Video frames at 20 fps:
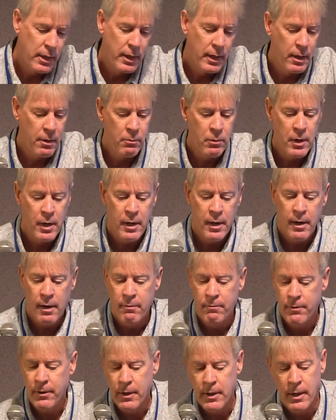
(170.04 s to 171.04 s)
And we
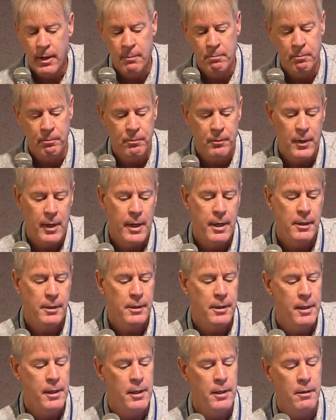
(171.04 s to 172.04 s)
have
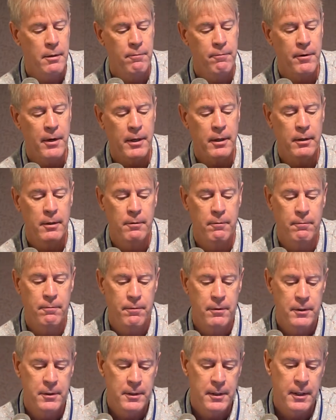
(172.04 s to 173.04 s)
18 affected
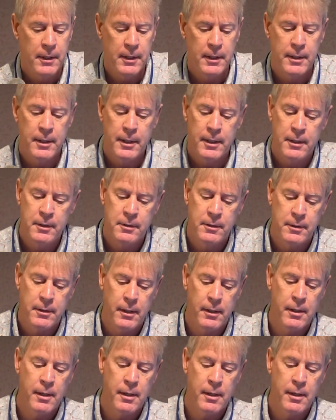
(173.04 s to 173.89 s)
facilities